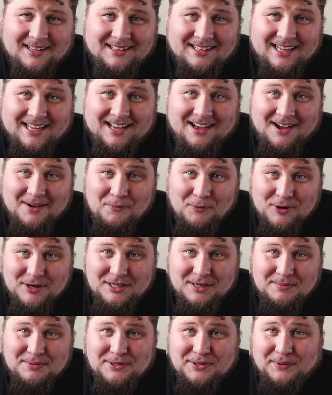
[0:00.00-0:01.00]
They cut
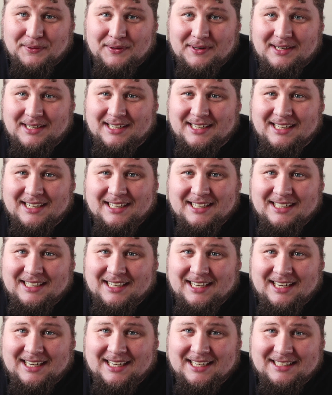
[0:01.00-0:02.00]
worship short.
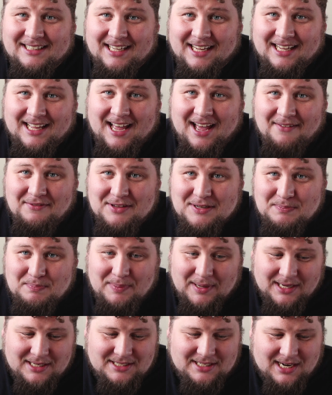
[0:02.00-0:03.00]
They have this
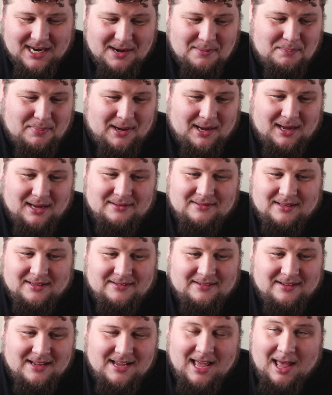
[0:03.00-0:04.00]
big giant box. They
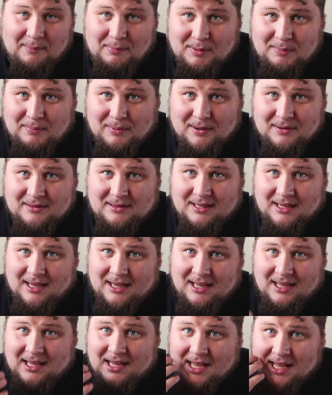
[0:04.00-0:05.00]
sing happy
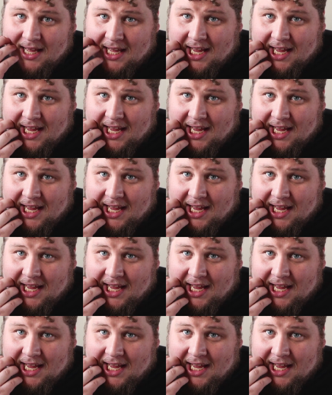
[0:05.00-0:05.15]
birthday.